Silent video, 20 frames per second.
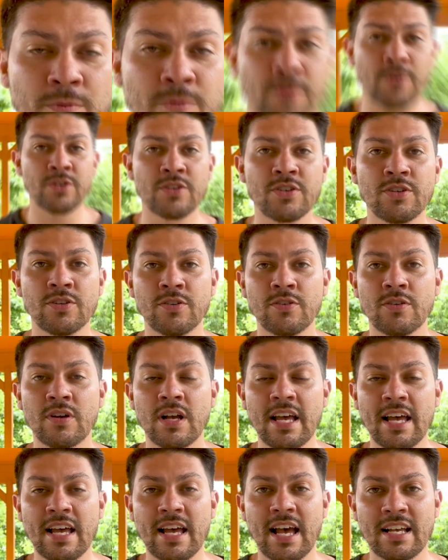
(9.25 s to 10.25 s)
for you,
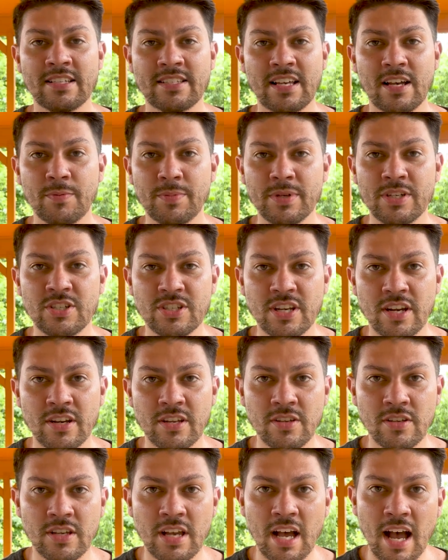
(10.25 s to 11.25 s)
as I'll be
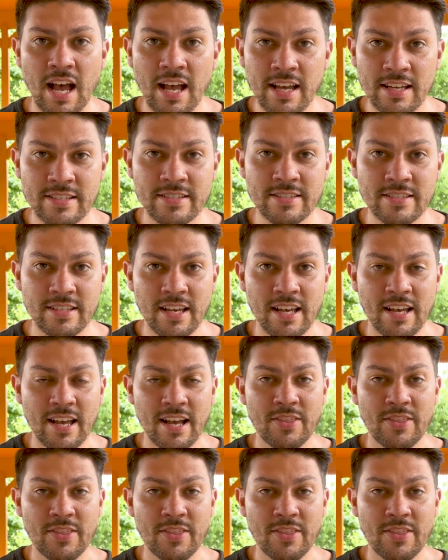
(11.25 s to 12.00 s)
sharing you guys